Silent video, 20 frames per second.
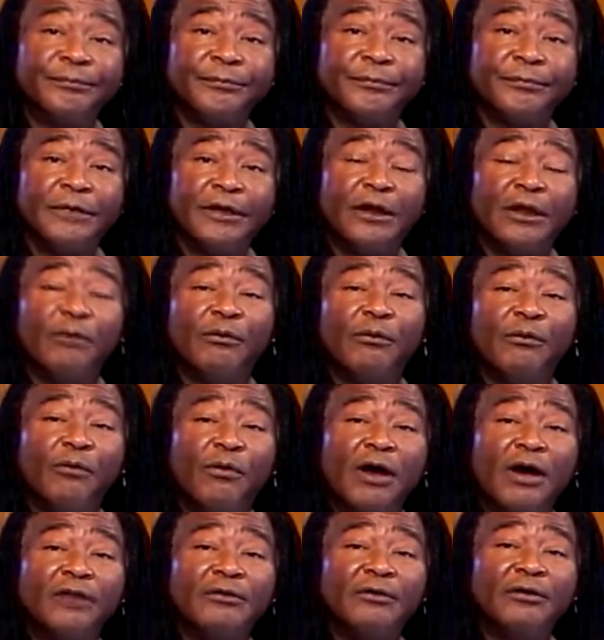We're
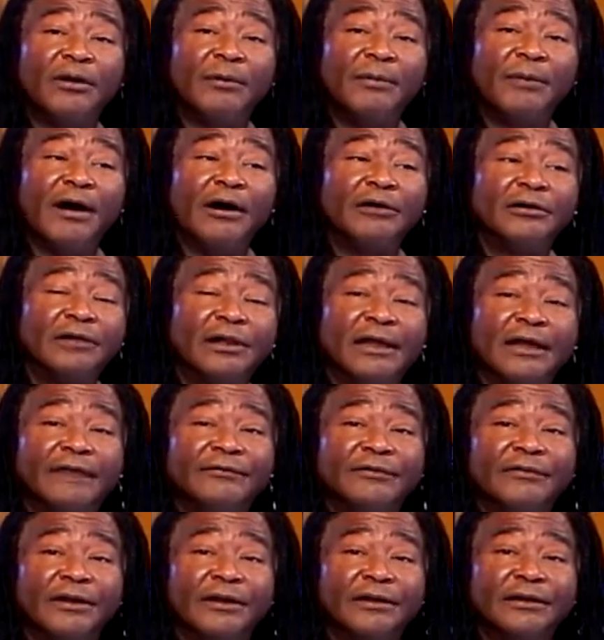wondering about
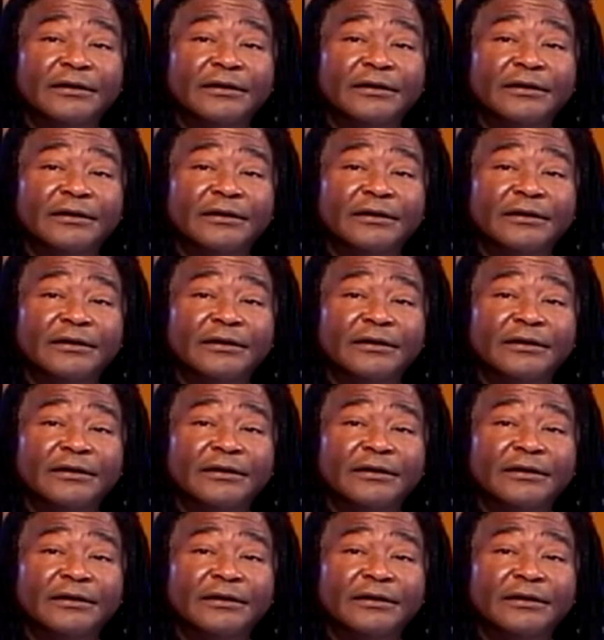Cleveland.